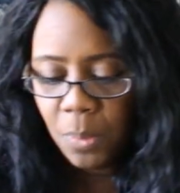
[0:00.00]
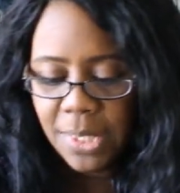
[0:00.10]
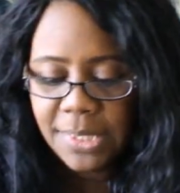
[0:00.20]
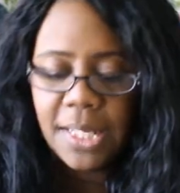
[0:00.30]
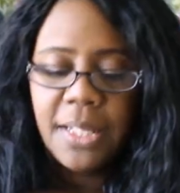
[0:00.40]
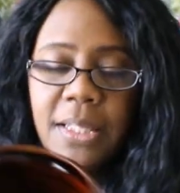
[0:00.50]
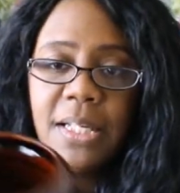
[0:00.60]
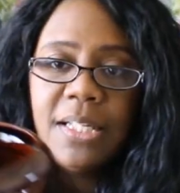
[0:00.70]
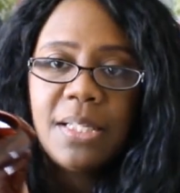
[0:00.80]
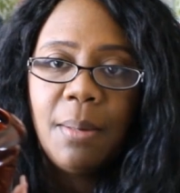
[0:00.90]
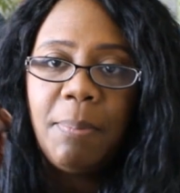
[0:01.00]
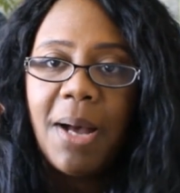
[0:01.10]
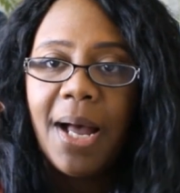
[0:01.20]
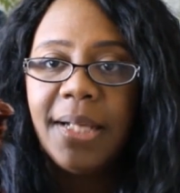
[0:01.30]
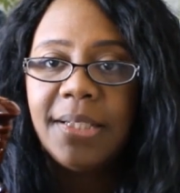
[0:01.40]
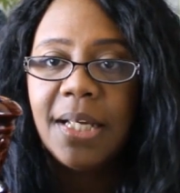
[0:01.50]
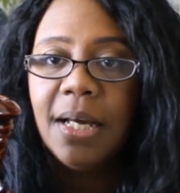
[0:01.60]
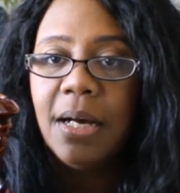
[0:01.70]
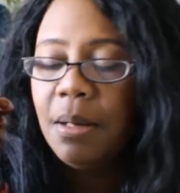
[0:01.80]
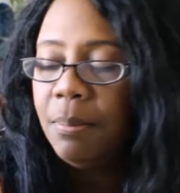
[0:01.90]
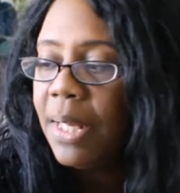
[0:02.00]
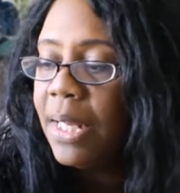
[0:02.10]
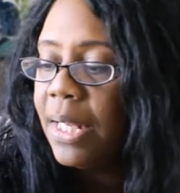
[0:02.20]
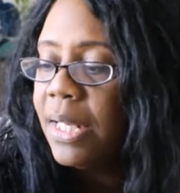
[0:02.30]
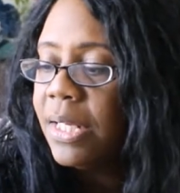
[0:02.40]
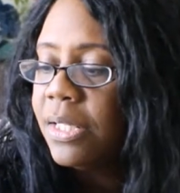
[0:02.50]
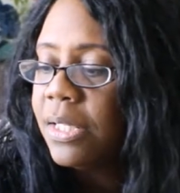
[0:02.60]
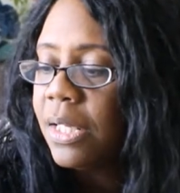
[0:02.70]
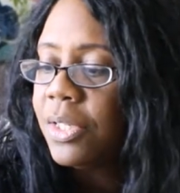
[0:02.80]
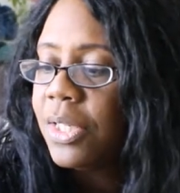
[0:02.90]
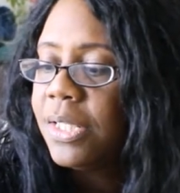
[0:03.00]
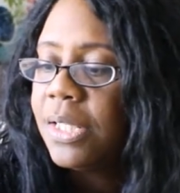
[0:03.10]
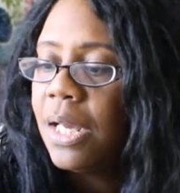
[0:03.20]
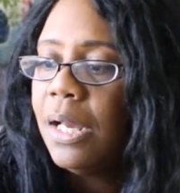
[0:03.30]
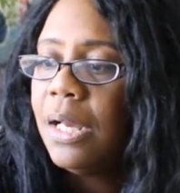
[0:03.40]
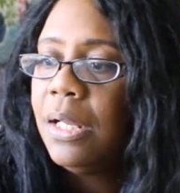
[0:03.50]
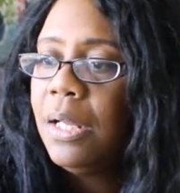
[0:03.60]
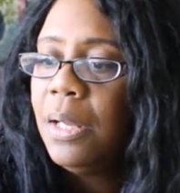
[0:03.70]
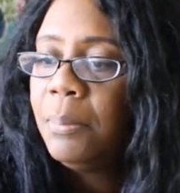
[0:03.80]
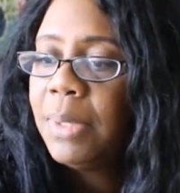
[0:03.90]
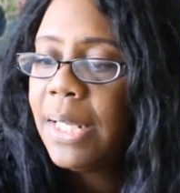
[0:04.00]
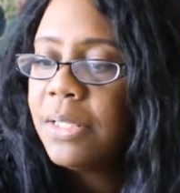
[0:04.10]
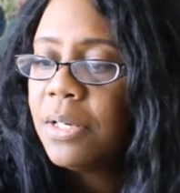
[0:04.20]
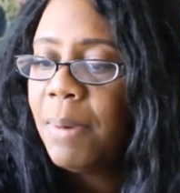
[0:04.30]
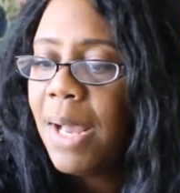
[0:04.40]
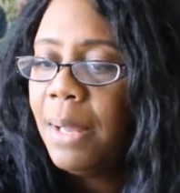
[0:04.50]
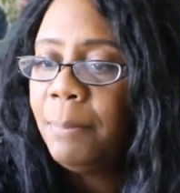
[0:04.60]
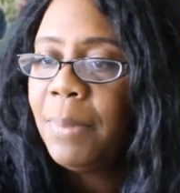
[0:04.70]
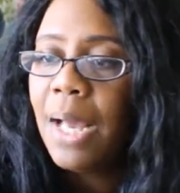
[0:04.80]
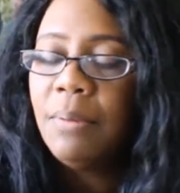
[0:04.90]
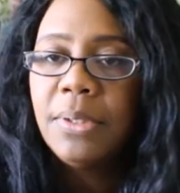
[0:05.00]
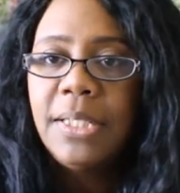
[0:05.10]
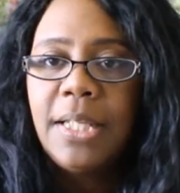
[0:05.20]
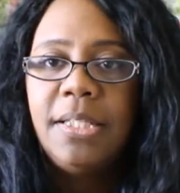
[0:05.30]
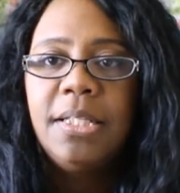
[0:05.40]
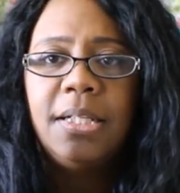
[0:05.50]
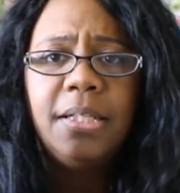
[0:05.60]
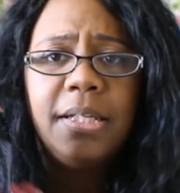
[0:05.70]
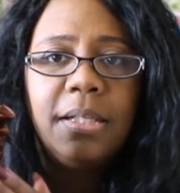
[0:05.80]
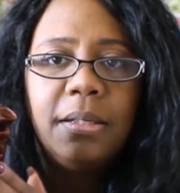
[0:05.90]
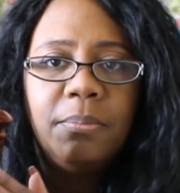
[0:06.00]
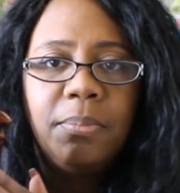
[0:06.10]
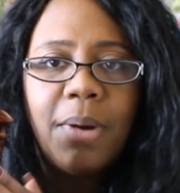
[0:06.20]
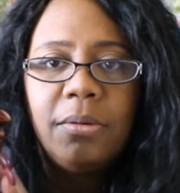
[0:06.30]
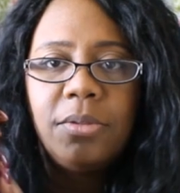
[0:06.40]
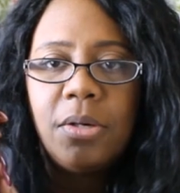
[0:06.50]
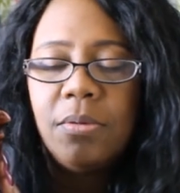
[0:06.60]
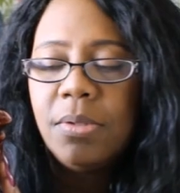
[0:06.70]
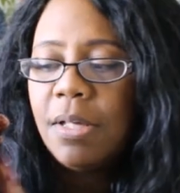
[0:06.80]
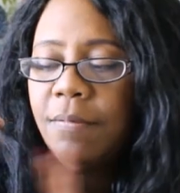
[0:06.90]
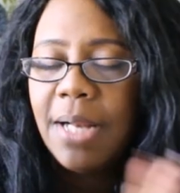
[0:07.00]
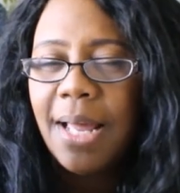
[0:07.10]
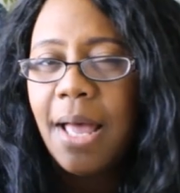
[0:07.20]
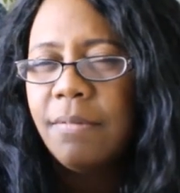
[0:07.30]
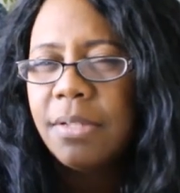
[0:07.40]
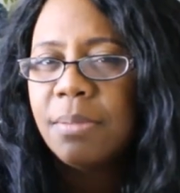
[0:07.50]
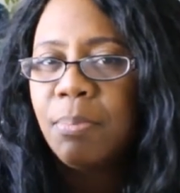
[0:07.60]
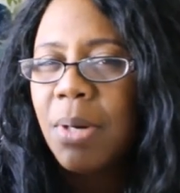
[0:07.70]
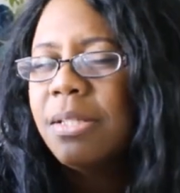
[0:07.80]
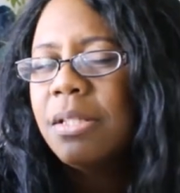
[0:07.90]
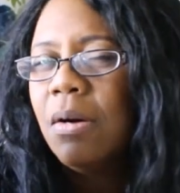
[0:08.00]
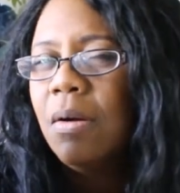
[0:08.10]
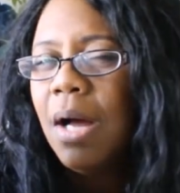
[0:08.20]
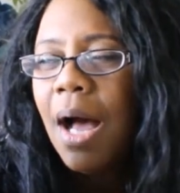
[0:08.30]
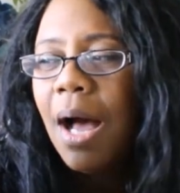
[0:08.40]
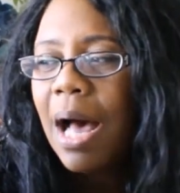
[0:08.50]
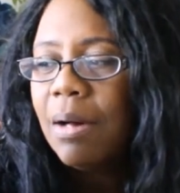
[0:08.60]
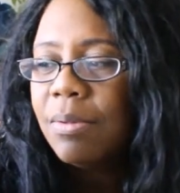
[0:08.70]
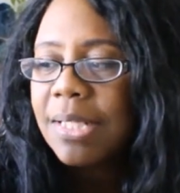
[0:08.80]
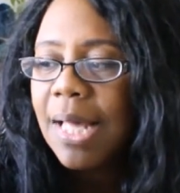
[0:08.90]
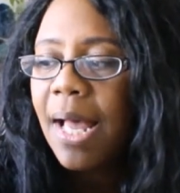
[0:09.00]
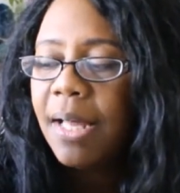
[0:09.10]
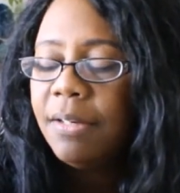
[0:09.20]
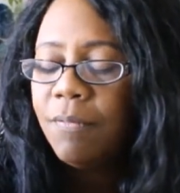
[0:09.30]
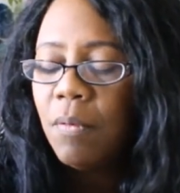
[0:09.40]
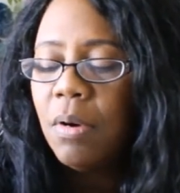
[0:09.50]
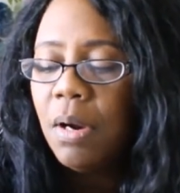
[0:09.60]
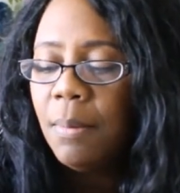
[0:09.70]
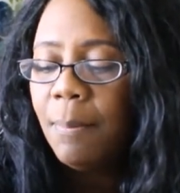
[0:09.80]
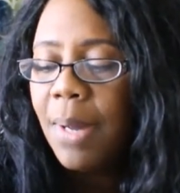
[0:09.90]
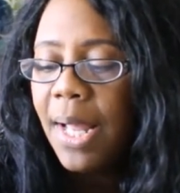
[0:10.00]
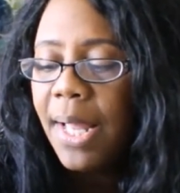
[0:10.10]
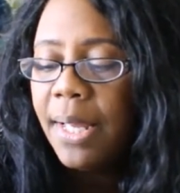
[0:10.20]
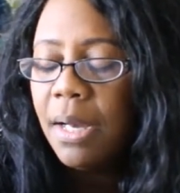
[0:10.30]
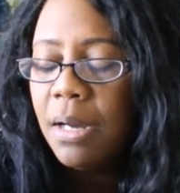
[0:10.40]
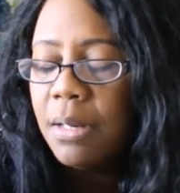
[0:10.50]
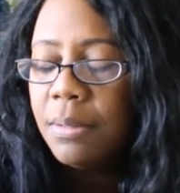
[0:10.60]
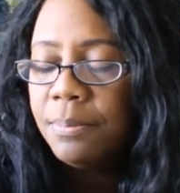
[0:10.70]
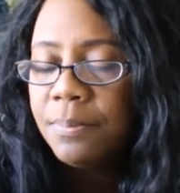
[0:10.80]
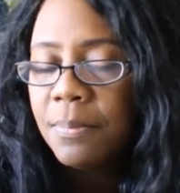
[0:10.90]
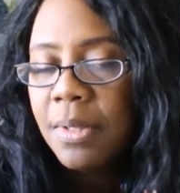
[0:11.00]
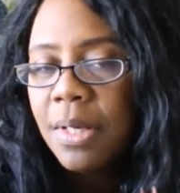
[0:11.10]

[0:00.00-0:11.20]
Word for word: was uh, this pot. Um, it is just a planter pot, but I really liked it. I like the brown tones of it. I have espresso outside for my um,